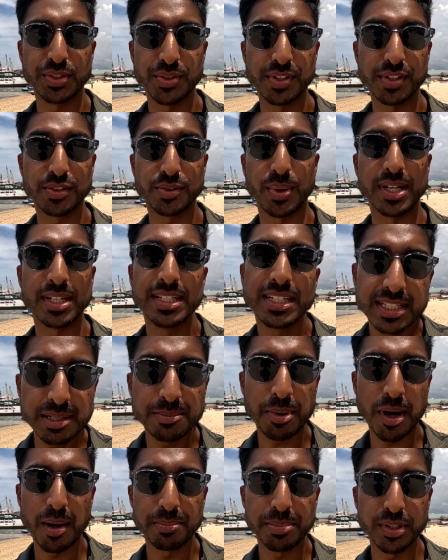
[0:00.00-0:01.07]
or the Swahili
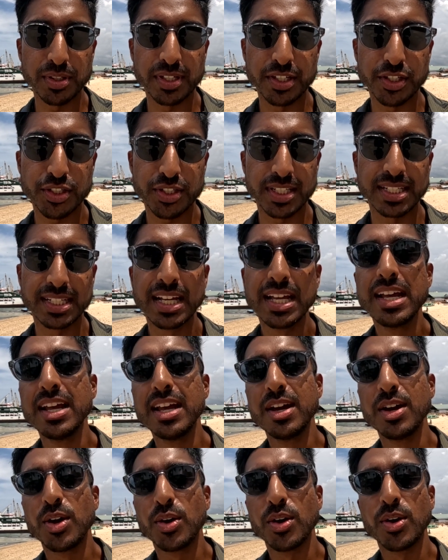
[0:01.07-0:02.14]
population,
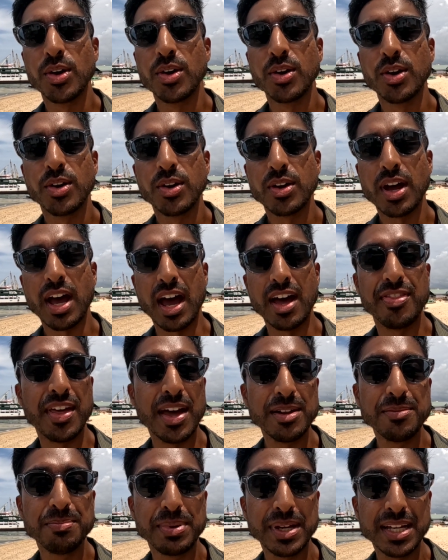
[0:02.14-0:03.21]
had
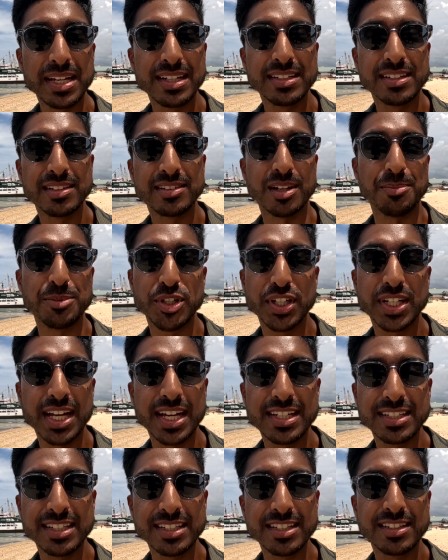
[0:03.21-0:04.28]
then been
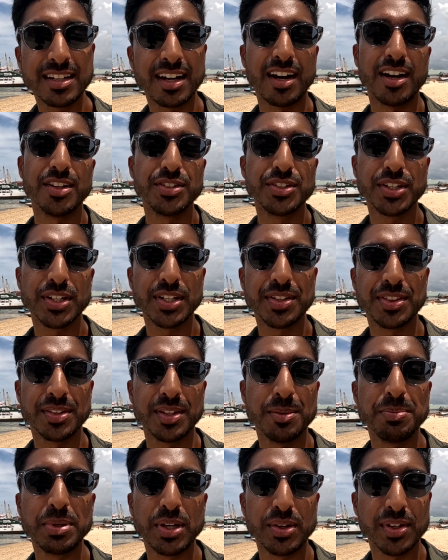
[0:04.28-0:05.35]
subjugated under the
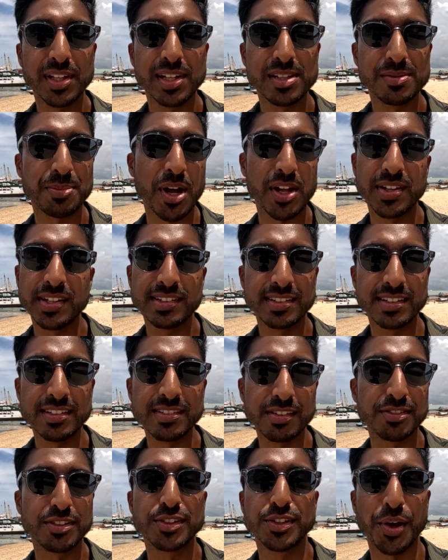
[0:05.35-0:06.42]
imperialist policies
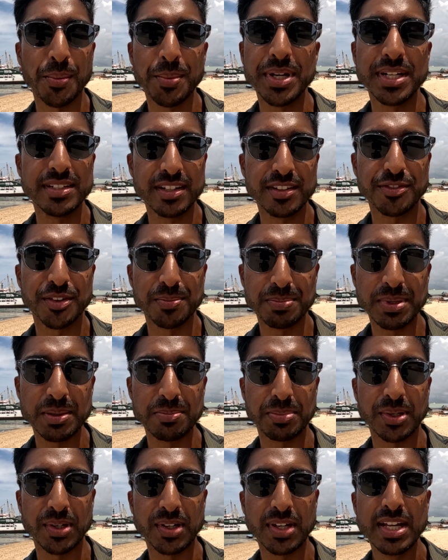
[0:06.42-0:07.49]
of so many different
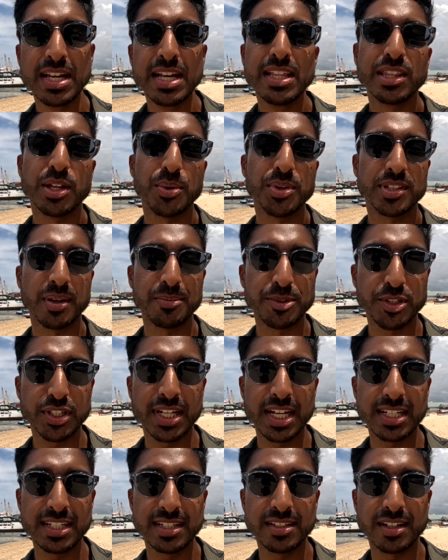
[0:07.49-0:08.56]
people. They were
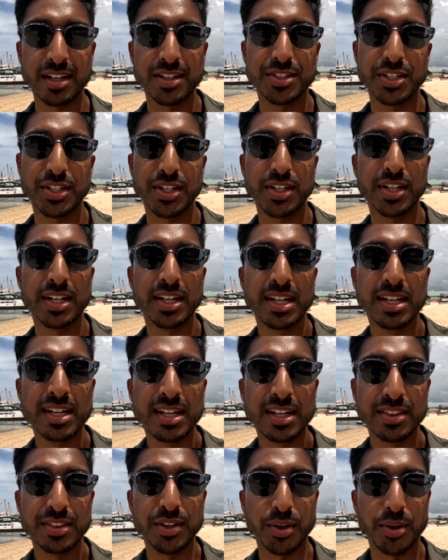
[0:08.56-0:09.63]
subjugated under
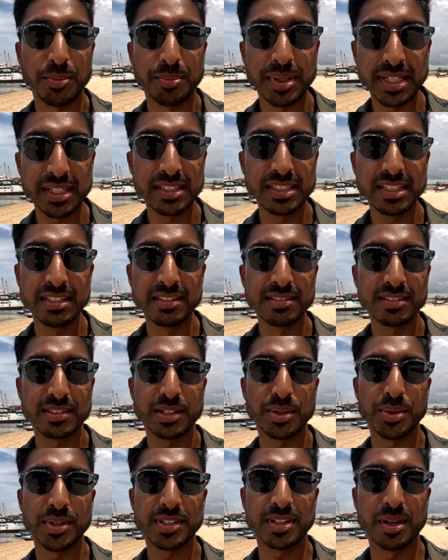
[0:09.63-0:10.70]
the Omanis,
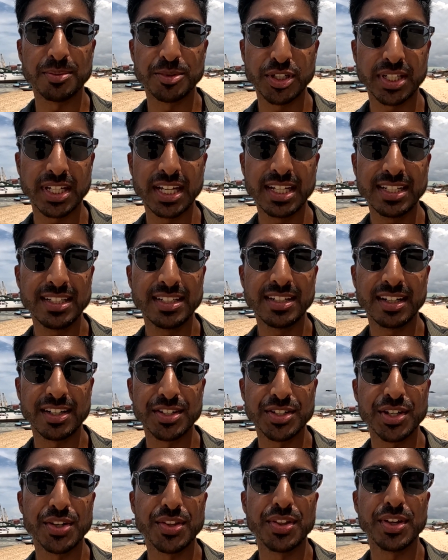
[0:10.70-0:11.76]
they were subjugated
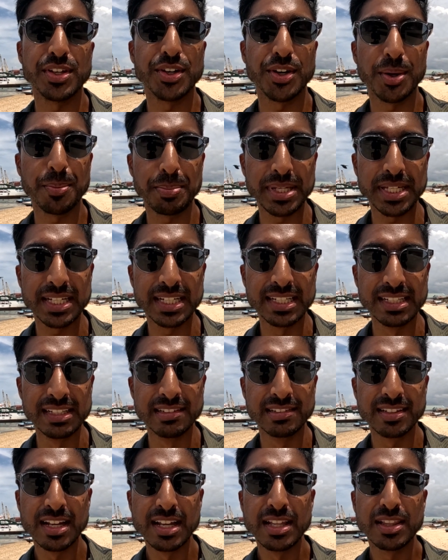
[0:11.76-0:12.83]
under the
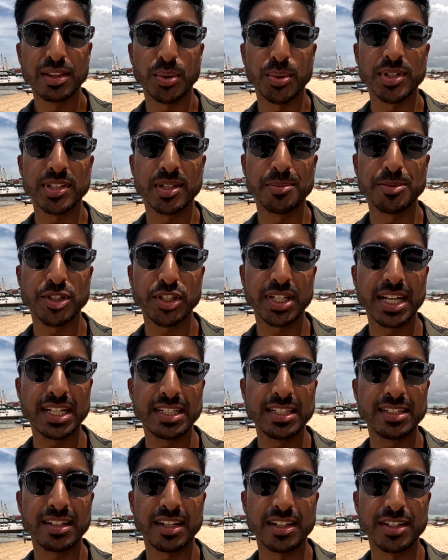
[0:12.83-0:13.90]
Europeans, they were
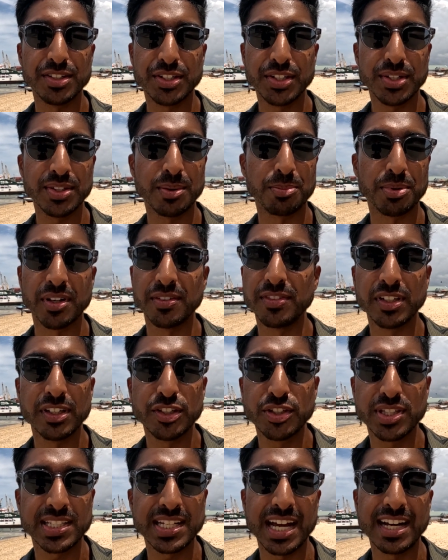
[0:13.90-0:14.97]
subjugated under the
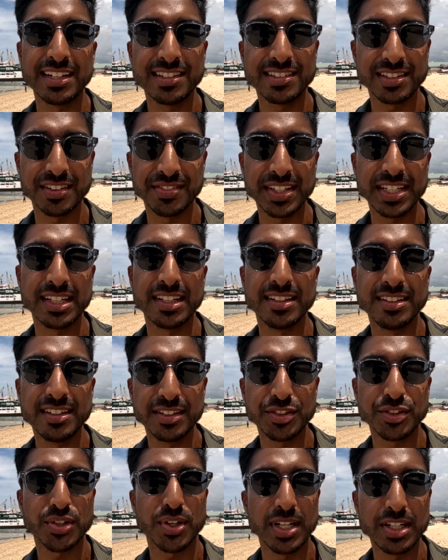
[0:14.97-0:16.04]
privileged status of the
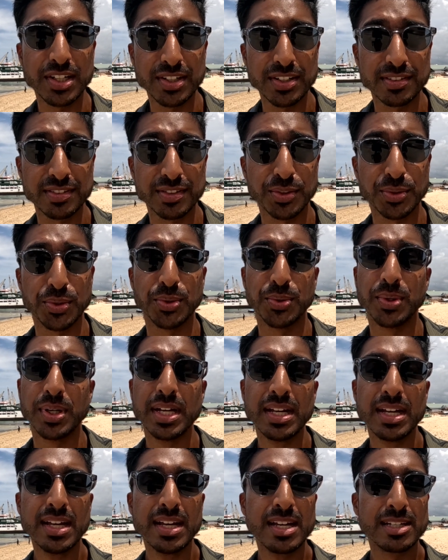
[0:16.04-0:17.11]
Indian traders who
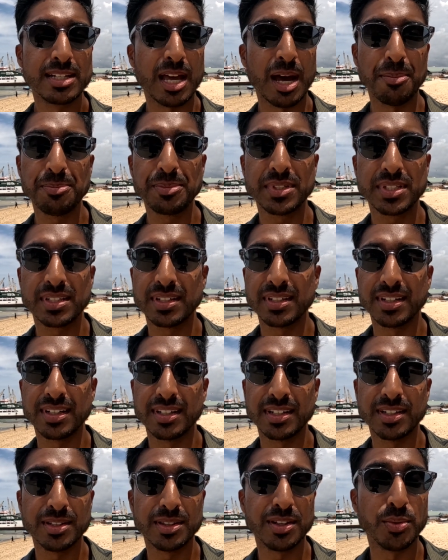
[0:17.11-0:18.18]
kept
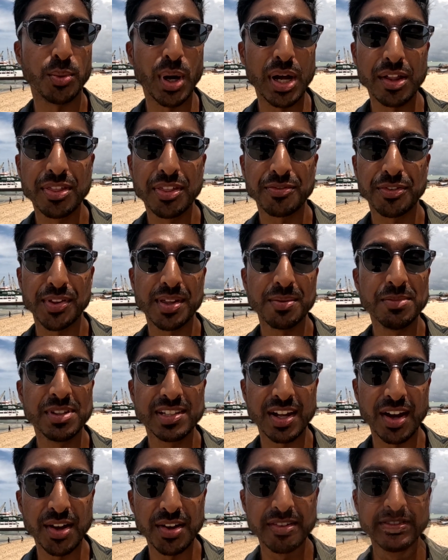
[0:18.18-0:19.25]
the wealth for
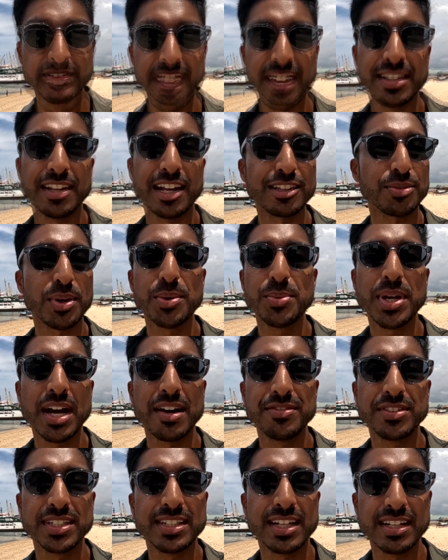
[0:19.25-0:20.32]
themselves. And that's why we
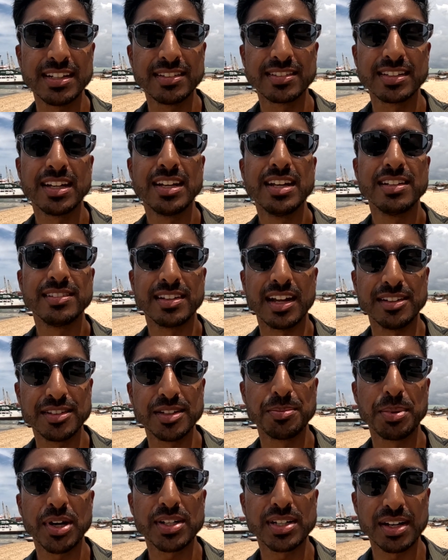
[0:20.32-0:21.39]
have today's
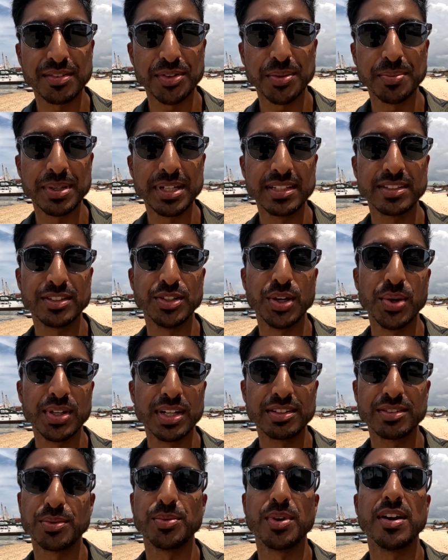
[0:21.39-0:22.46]
Zanzibar government, known
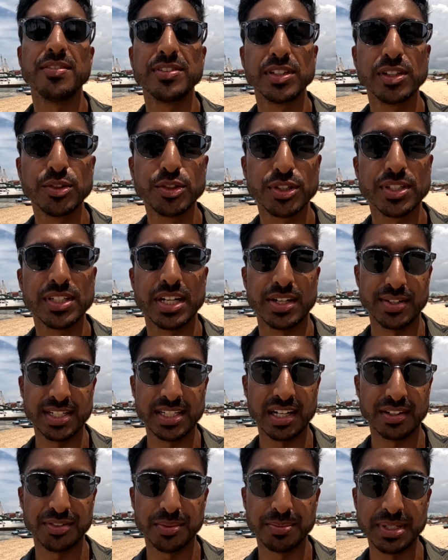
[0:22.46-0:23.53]
as the Revolutionary
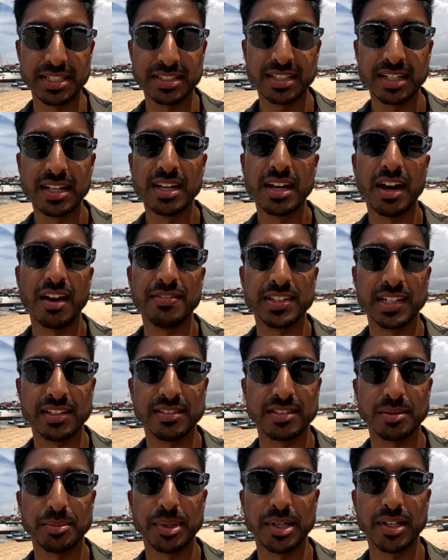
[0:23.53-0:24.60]
Government of
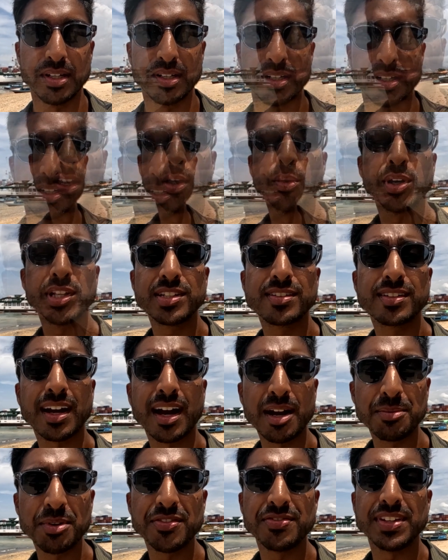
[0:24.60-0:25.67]
Zanzibar. It was a
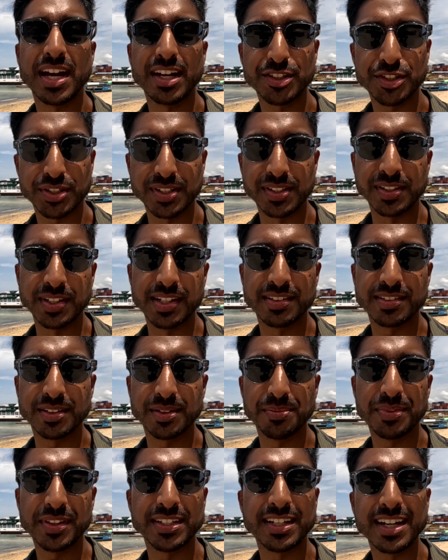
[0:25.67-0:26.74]
time of
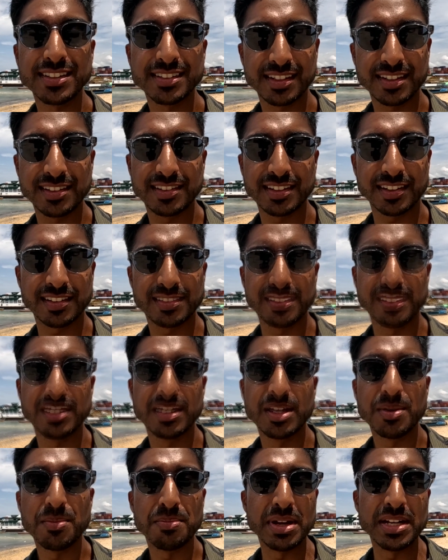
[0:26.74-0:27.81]
nationalism. The 1960s,
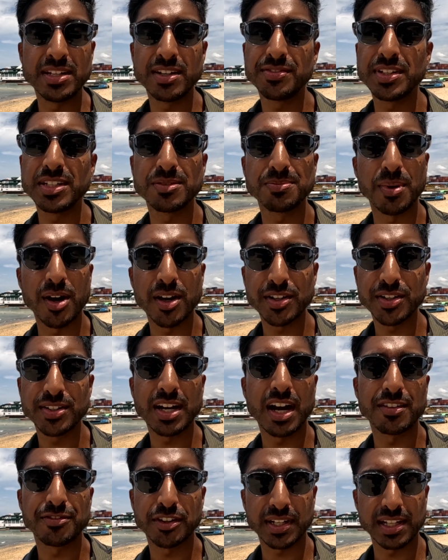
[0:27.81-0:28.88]
many of these modern
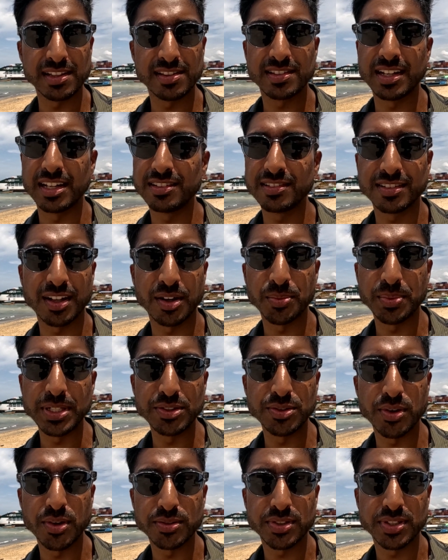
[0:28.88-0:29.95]
African states that we
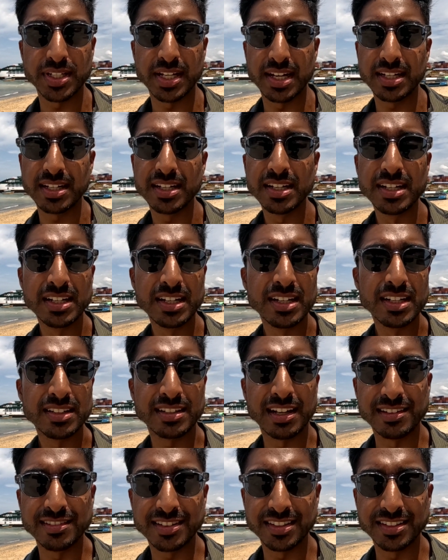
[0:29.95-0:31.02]
know today,
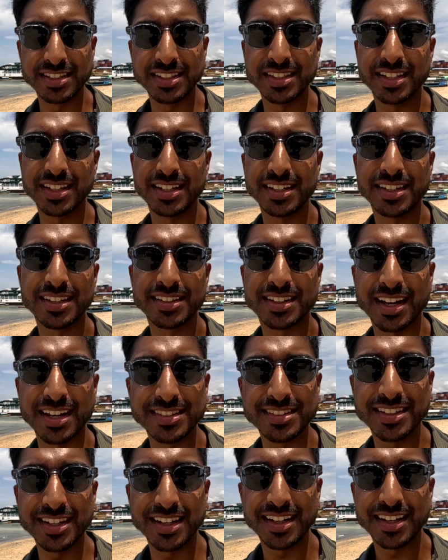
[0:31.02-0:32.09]
Tanzania,
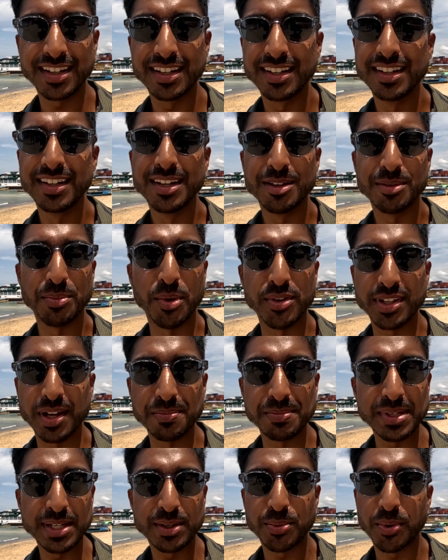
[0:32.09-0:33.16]
Kenya,
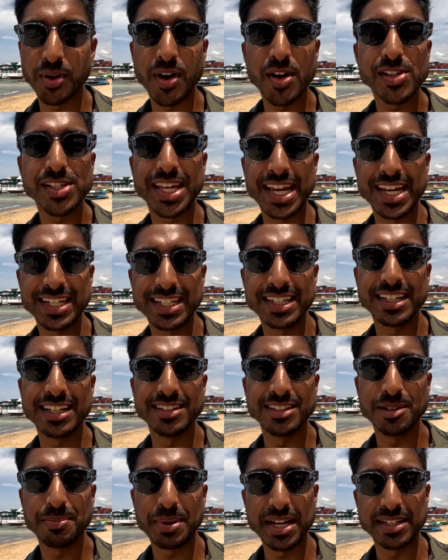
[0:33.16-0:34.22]
Mozambique, were all gaining
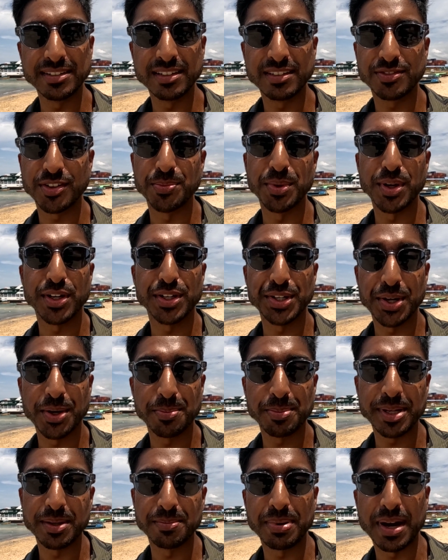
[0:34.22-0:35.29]
independence from their
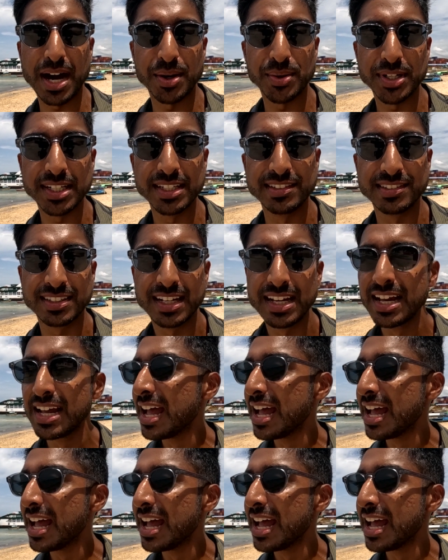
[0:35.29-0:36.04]
European powers.